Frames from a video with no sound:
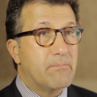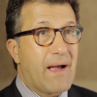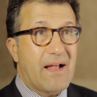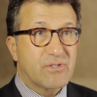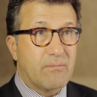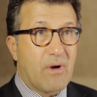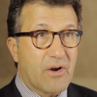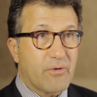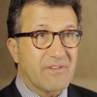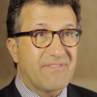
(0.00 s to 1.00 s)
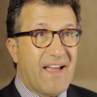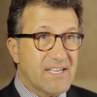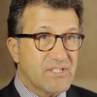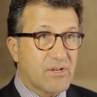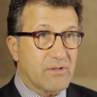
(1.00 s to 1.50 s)
mild to moderate
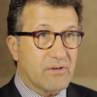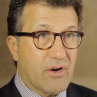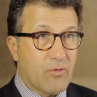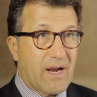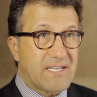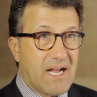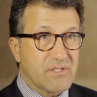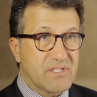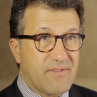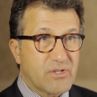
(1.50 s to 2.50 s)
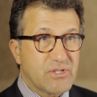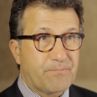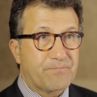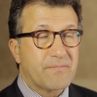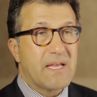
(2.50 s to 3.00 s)
vascular erectile dysfunction.